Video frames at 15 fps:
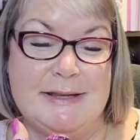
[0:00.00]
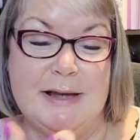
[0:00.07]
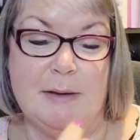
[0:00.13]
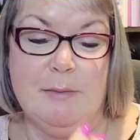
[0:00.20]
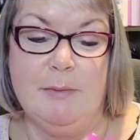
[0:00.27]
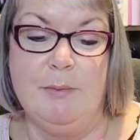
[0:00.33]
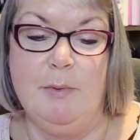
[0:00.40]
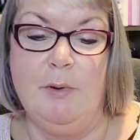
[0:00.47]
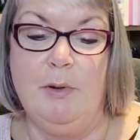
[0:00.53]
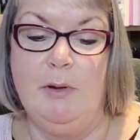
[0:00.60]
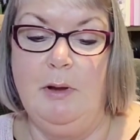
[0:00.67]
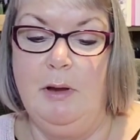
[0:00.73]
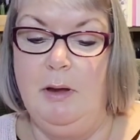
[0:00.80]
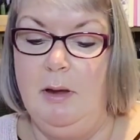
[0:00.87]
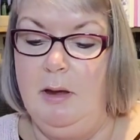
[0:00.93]
Zababall.
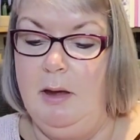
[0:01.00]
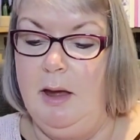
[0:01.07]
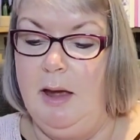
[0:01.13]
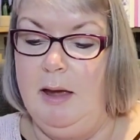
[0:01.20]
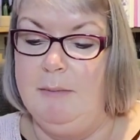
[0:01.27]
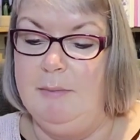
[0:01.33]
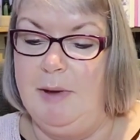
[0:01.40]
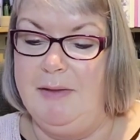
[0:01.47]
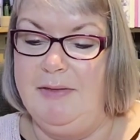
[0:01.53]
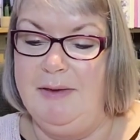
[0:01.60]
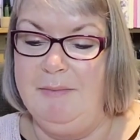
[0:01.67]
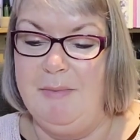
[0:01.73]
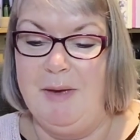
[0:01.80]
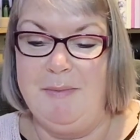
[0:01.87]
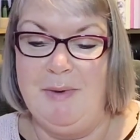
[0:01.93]
I
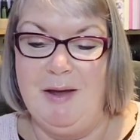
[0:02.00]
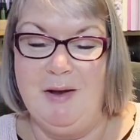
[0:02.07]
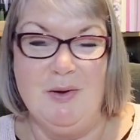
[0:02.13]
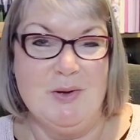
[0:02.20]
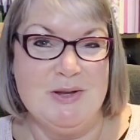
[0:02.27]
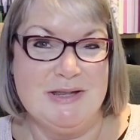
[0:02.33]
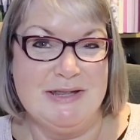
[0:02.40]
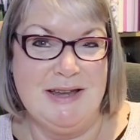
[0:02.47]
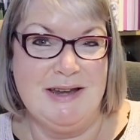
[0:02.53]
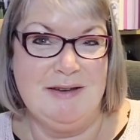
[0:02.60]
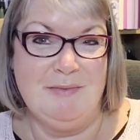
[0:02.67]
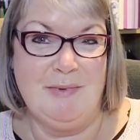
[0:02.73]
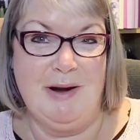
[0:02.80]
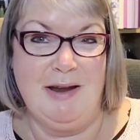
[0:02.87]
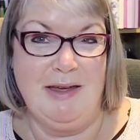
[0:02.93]
think maybe I lost it
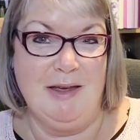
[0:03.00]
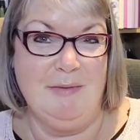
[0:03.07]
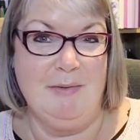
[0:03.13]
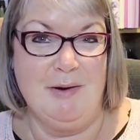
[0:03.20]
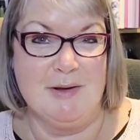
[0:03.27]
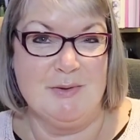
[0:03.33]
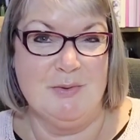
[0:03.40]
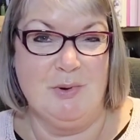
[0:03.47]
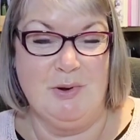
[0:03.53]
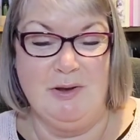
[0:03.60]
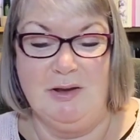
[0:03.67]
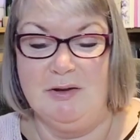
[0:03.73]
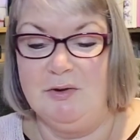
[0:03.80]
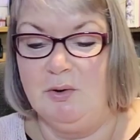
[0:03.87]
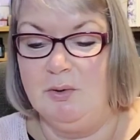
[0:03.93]
wearing it when I was walking
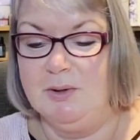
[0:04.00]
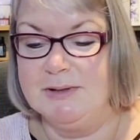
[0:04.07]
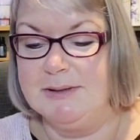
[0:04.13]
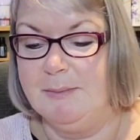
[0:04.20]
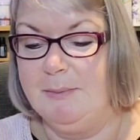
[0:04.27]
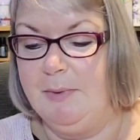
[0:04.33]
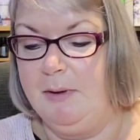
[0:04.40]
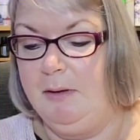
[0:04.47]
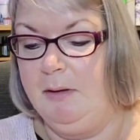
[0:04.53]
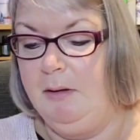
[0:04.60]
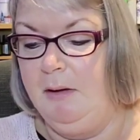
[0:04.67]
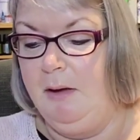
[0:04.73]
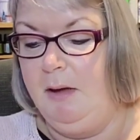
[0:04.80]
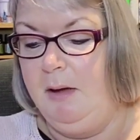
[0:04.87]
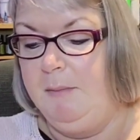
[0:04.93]
the dog or something.
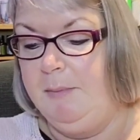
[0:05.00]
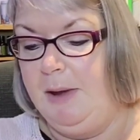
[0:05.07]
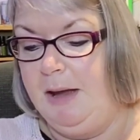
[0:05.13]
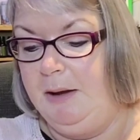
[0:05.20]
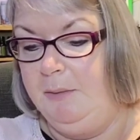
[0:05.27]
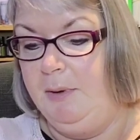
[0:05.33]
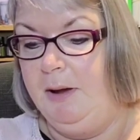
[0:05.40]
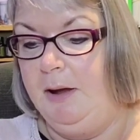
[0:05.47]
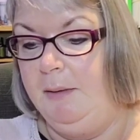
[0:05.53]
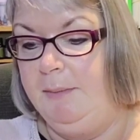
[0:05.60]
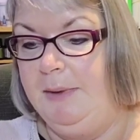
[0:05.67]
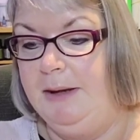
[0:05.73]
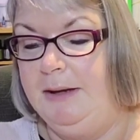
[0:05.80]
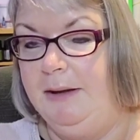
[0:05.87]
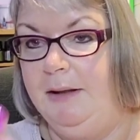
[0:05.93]
But anyway, I'm
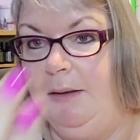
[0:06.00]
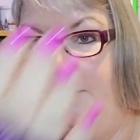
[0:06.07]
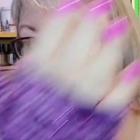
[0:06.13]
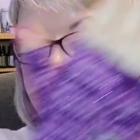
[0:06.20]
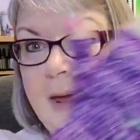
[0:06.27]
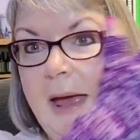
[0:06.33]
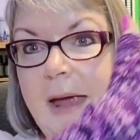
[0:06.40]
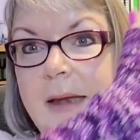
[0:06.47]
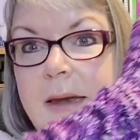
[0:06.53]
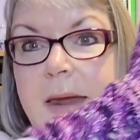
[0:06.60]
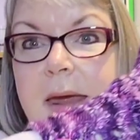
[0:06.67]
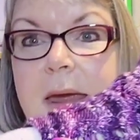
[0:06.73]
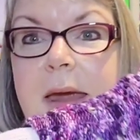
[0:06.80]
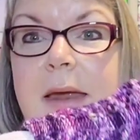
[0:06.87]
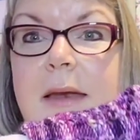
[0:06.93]
knitting them again
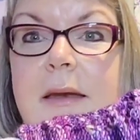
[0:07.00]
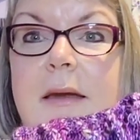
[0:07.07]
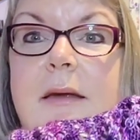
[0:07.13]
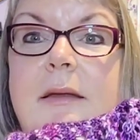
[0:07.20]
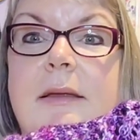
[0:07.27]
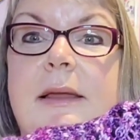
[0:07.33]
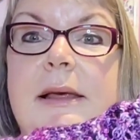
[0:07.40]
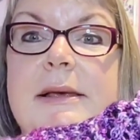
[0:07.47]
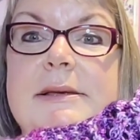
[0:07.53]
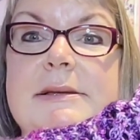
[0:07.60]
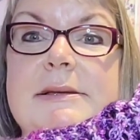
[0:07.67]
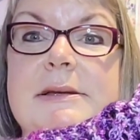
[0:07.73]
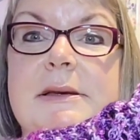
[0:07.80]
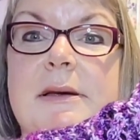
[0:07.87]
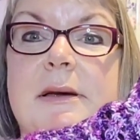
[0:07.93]
in
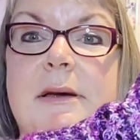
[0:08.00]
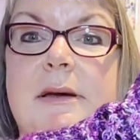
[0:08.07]
this